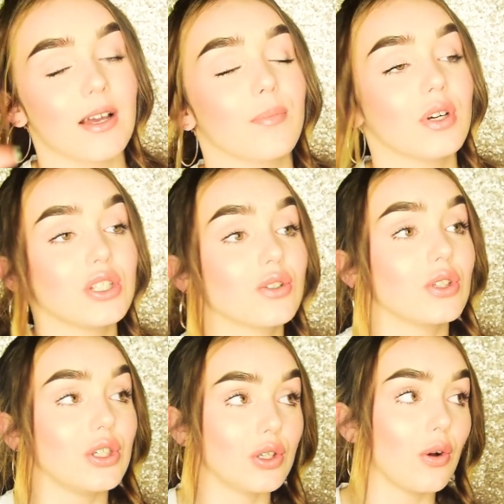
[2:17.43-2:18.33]
I'm pretty sure
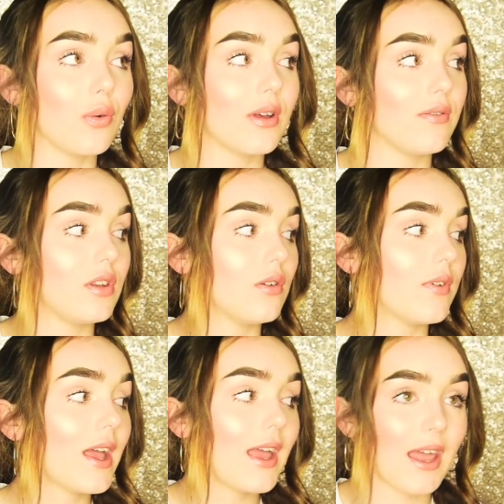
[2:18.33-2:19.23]
you know if you've
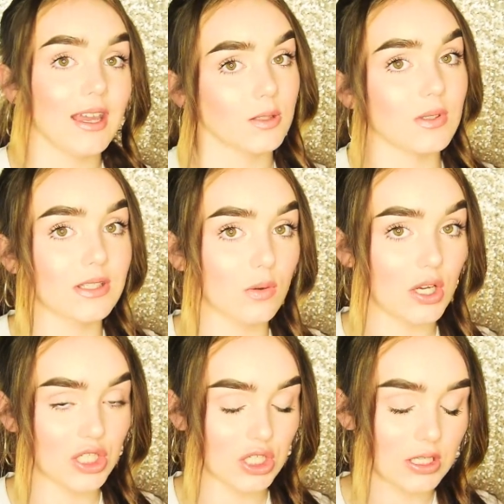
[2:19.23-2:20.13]
asked me this
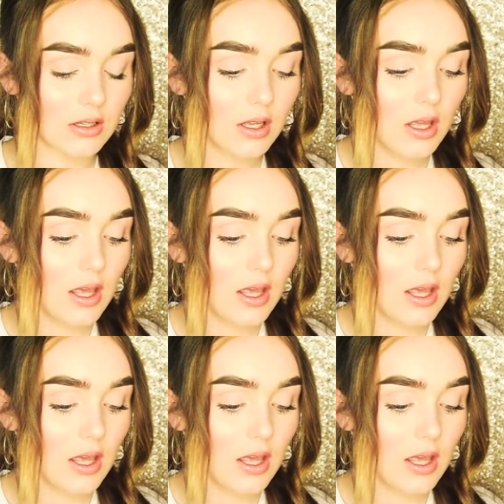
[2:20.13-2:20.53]
question.